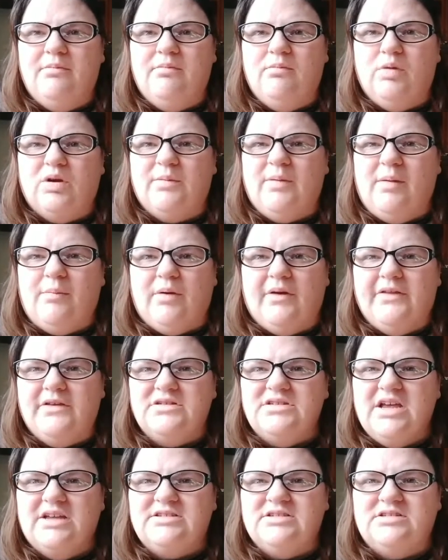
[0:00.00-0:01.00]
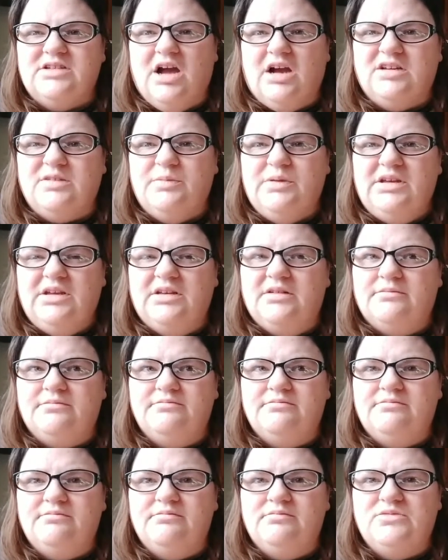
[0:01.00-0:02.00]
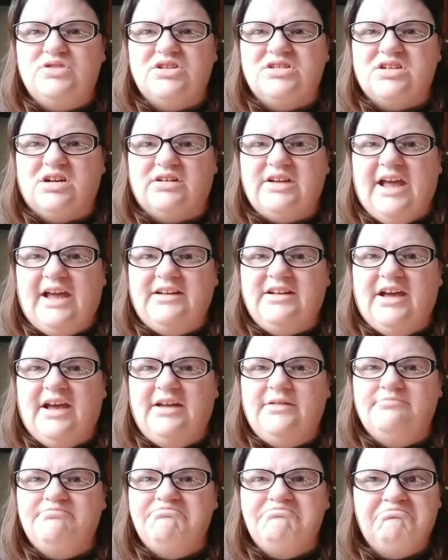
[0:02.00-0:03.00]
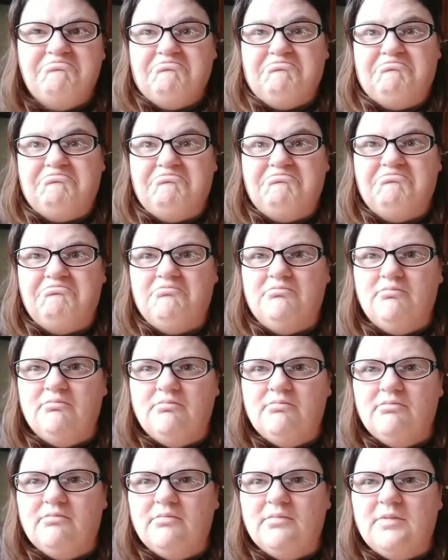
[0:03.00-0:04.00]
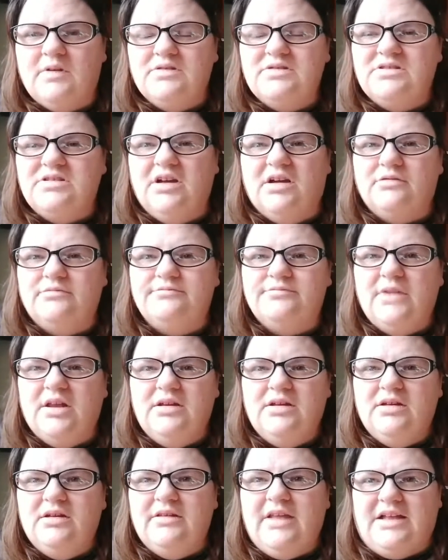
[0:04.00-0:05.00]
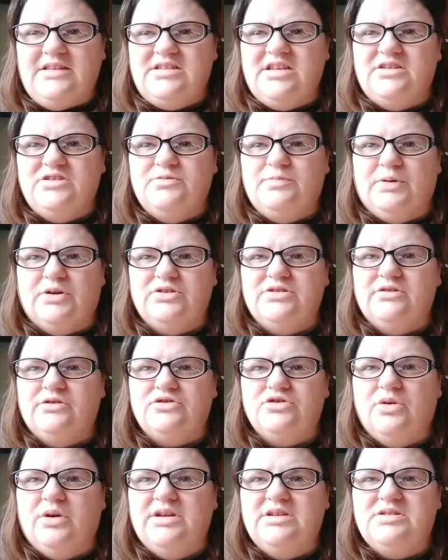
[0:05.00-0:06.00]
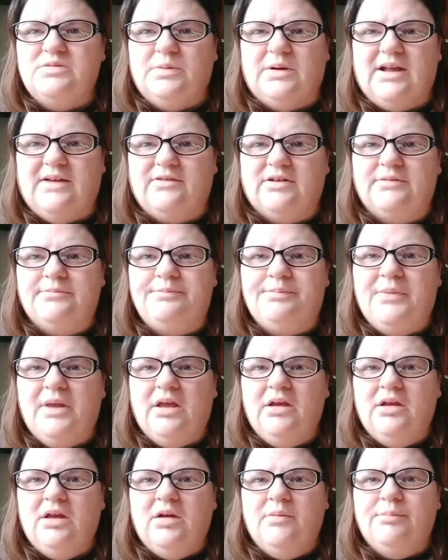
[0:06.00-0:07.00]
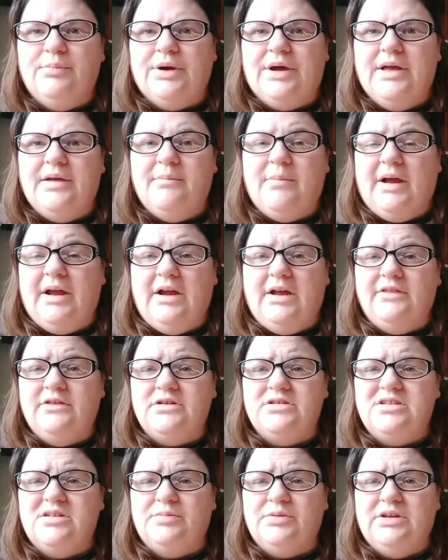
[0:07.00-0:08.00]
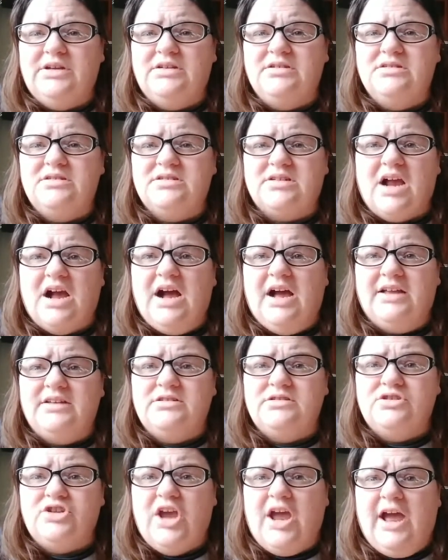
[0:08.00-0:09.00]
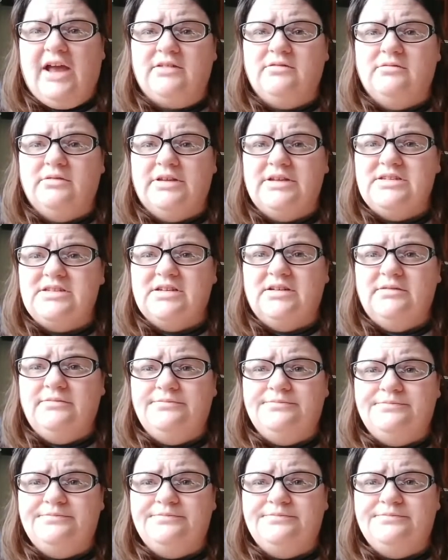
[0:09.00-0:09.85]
one of my brothers hasn't talked to me since our dad died. So, that's his personal choice, whatever. But my other siblings, Scott, Chad, Lisa,